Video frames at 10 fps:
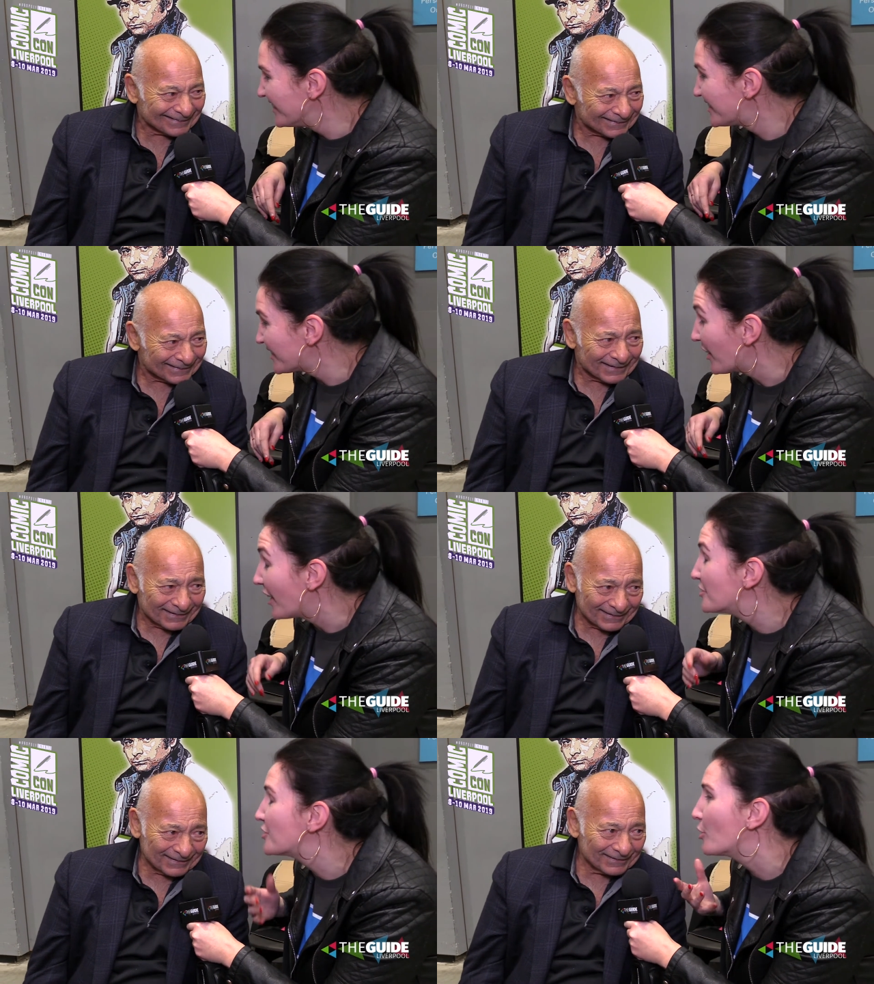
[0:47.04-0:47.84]
Speaker 1: and, so,
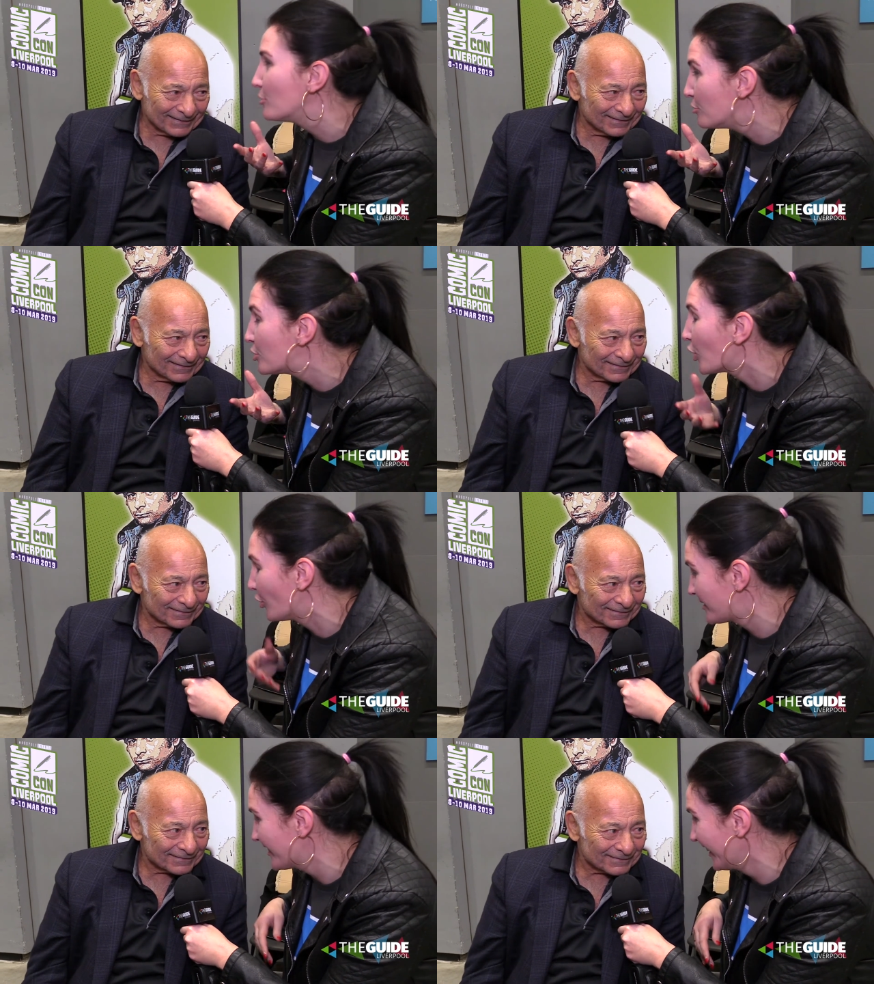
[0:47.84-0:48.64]
and so you
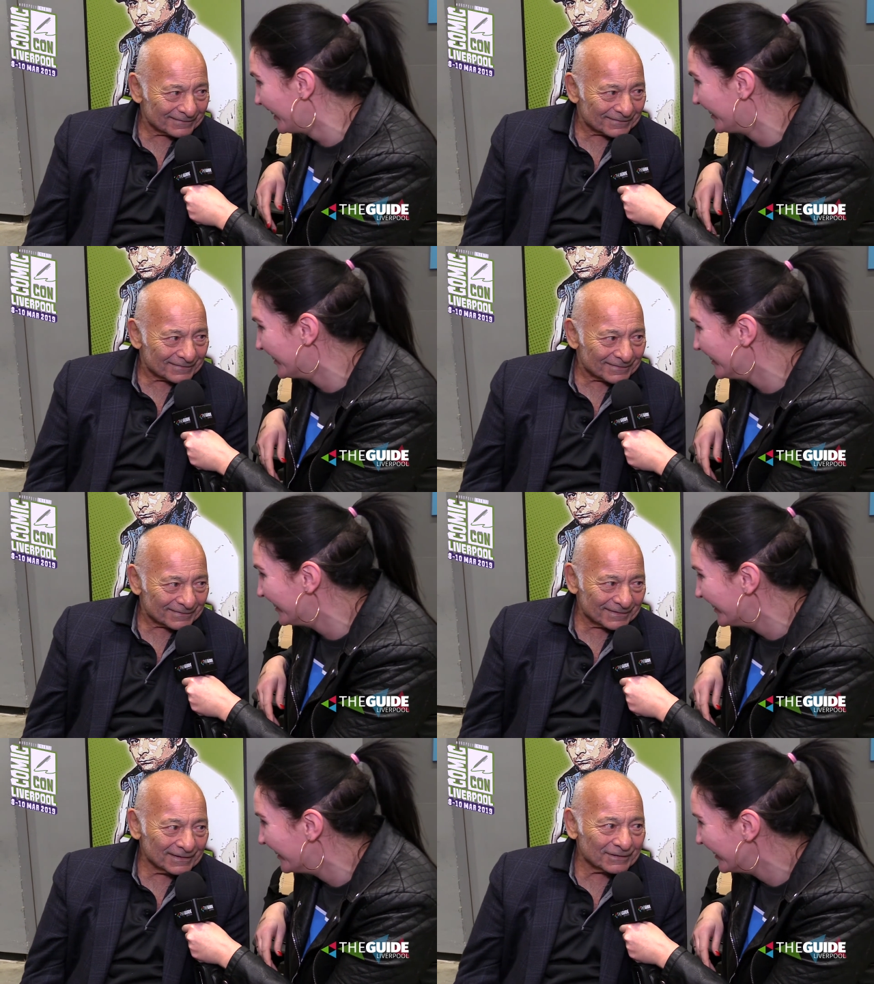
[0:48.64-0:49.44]
should.
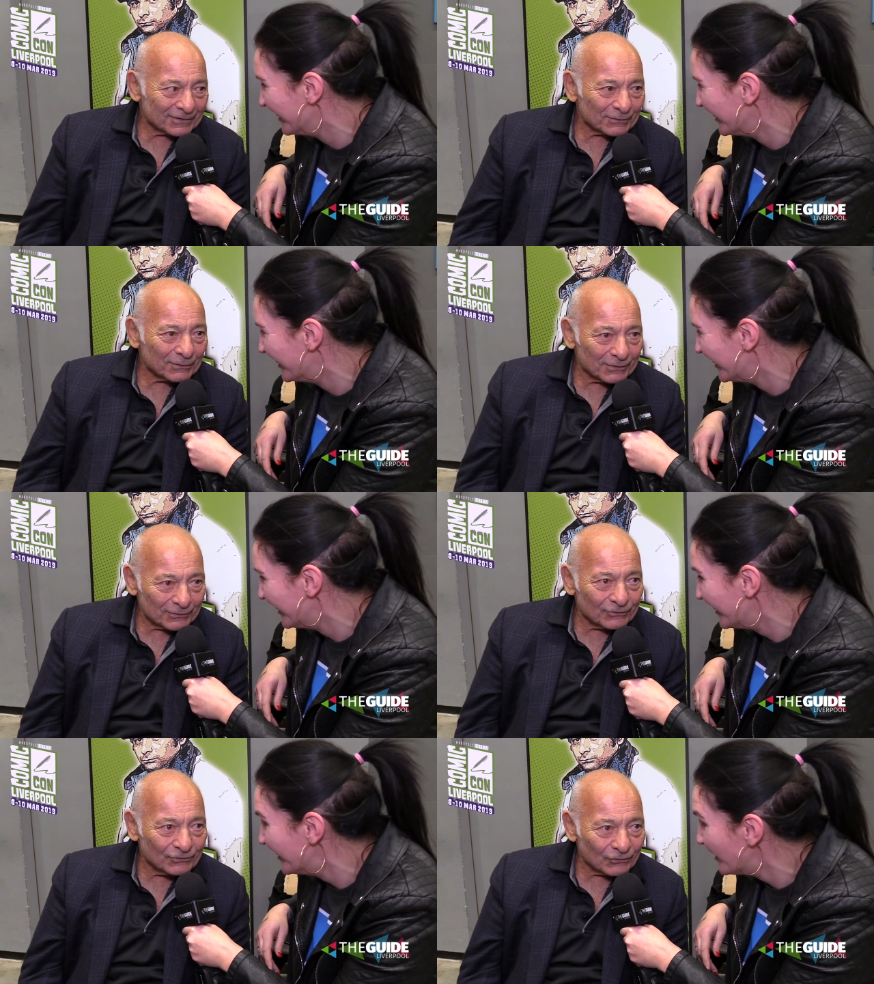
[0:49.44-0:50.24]
Speaker 2: Thank you. I
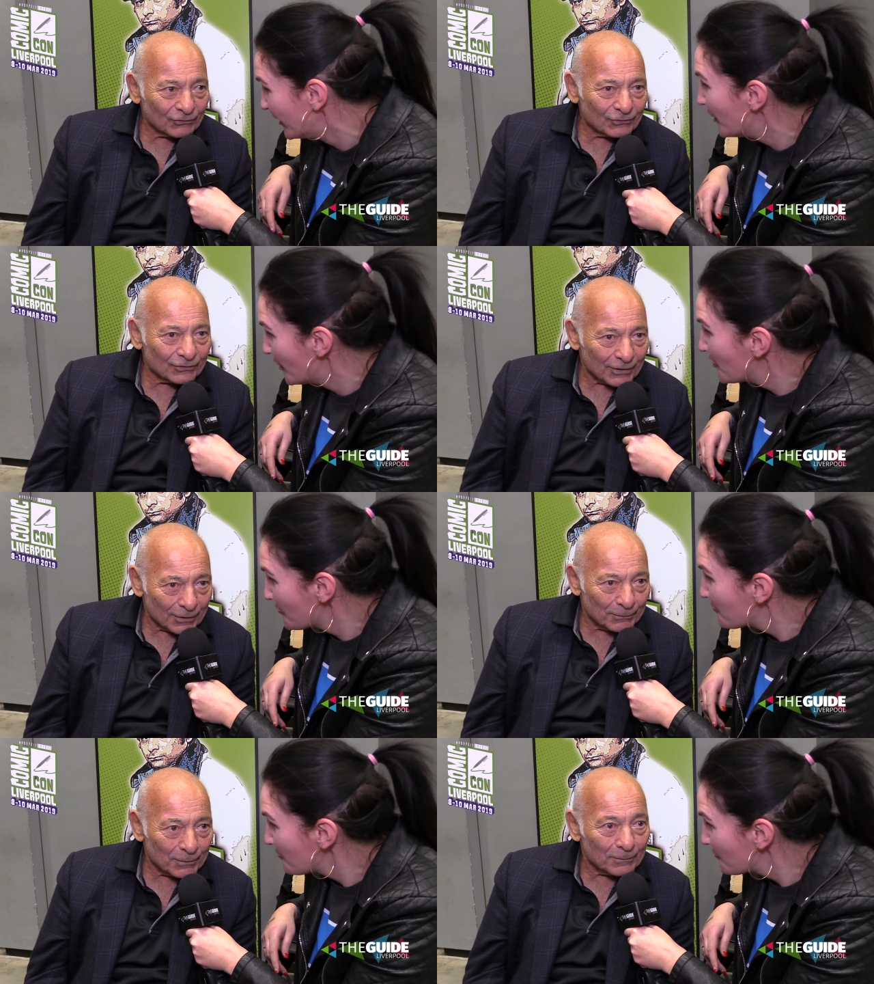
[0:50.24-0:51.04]
enjoyed
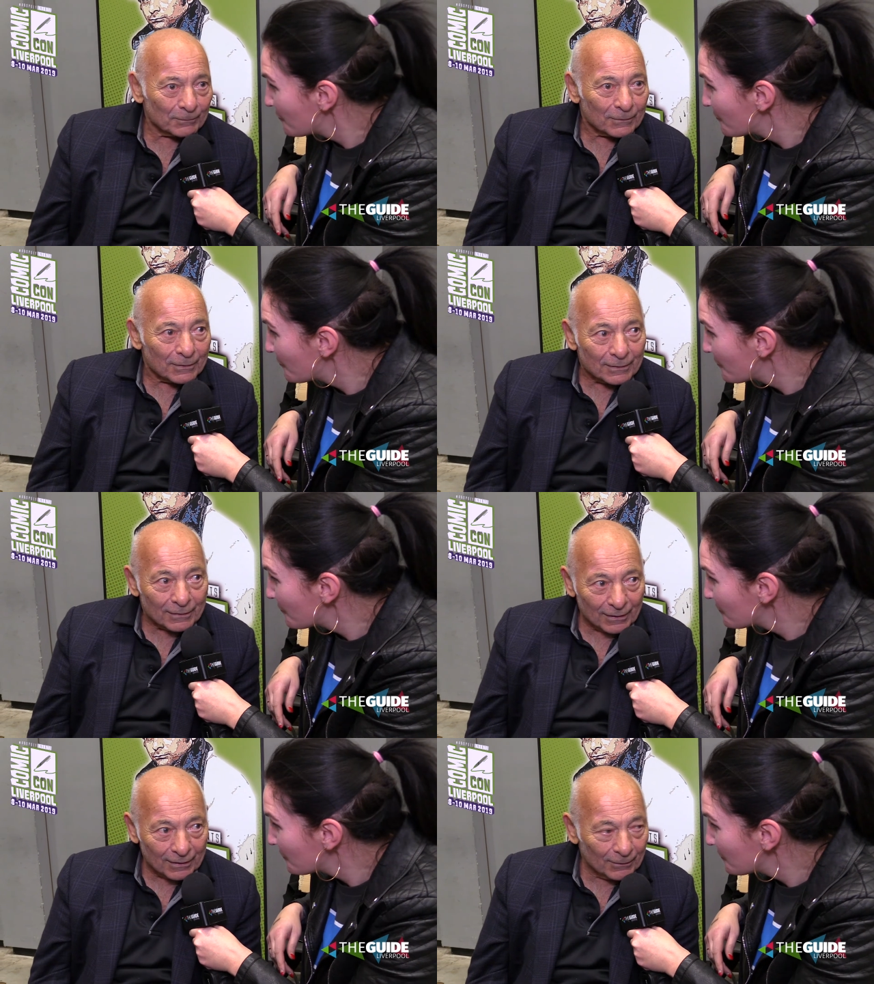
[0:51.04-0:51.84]
them. Um,
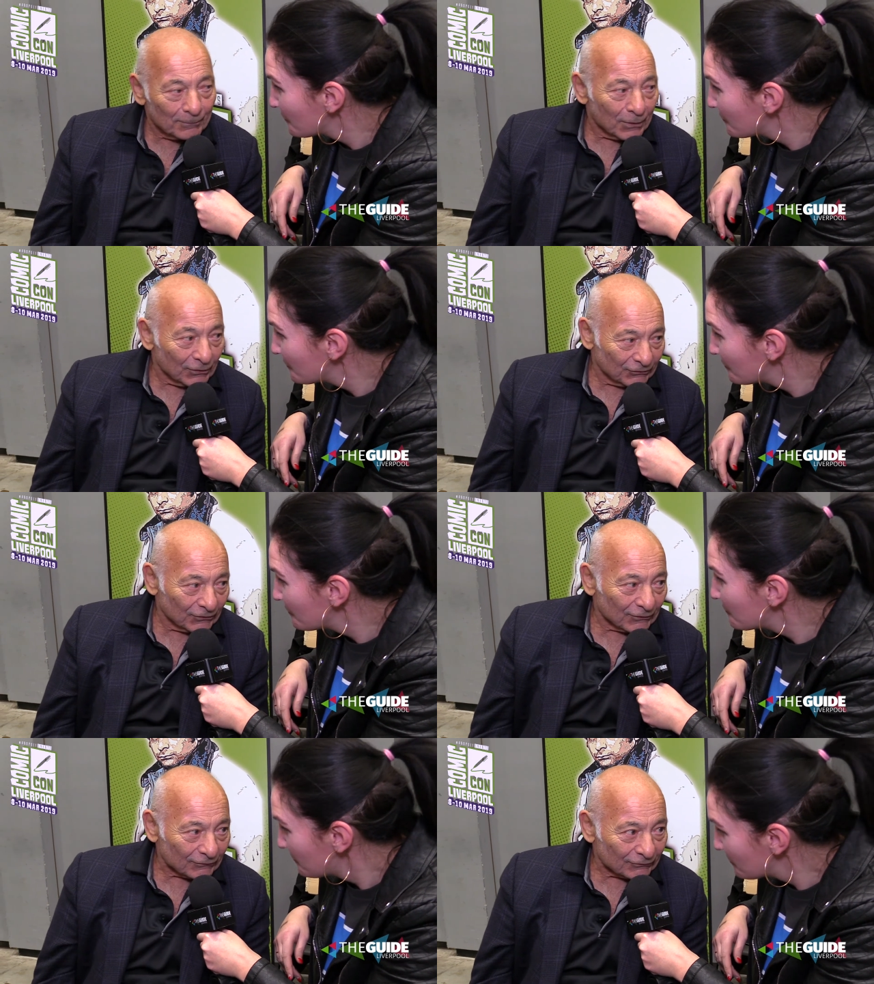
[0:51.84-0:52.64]
and
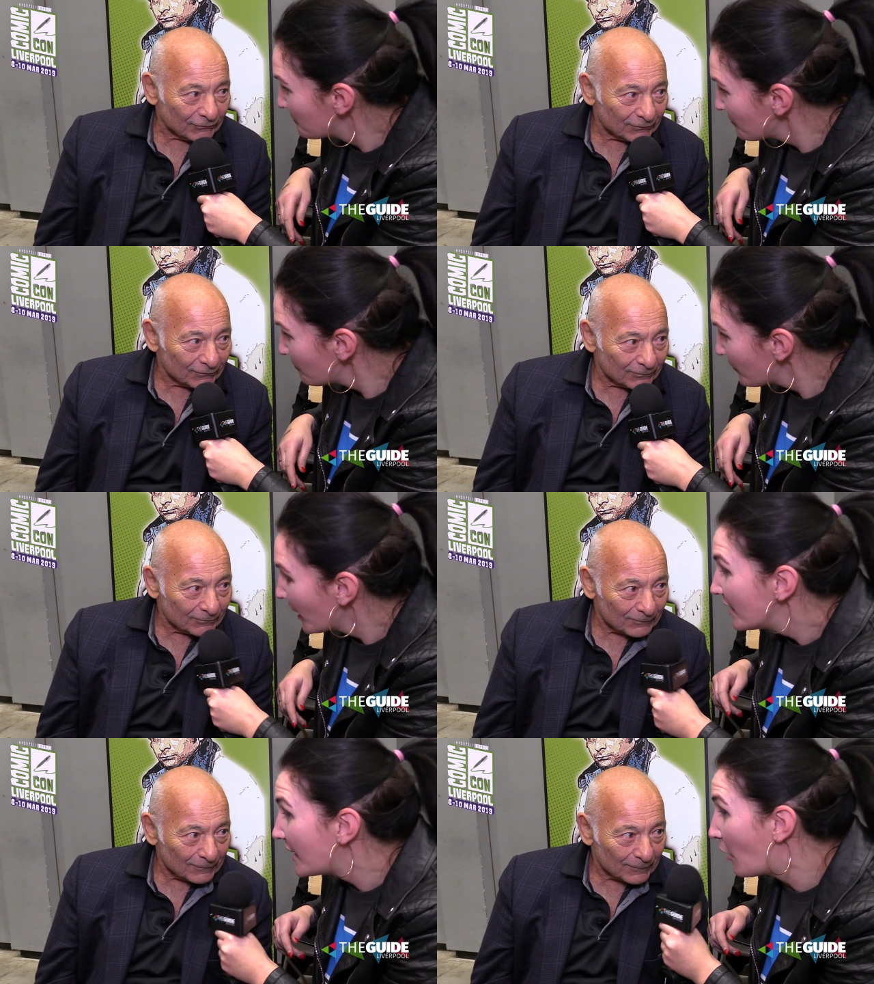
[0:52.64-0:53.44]
myself.
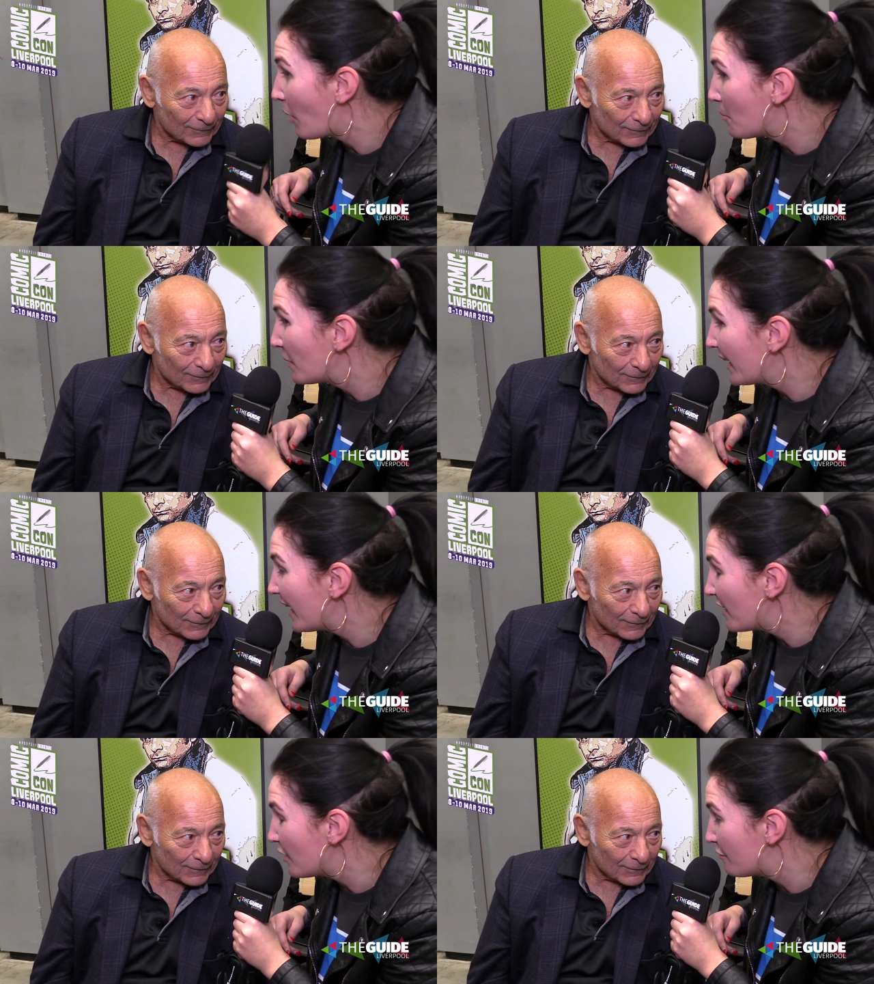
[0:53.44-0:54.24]
Speaker 1: Mm-hmm. Now, I
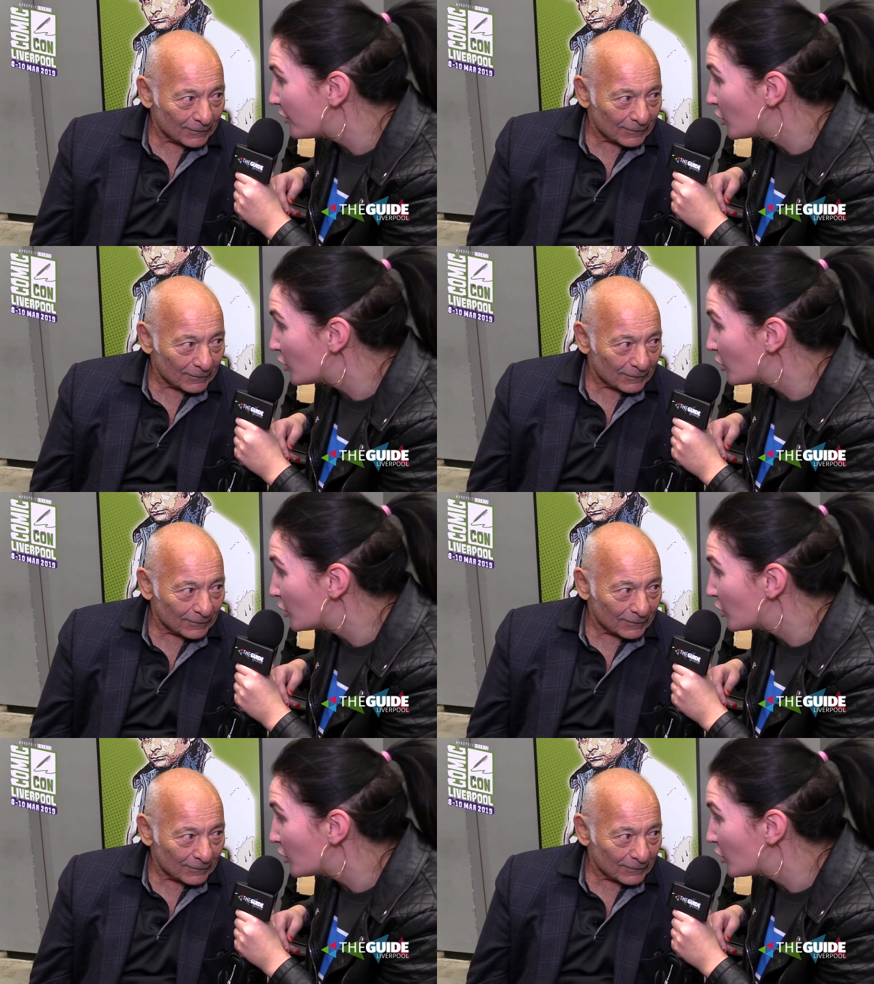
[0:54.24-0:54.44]
believe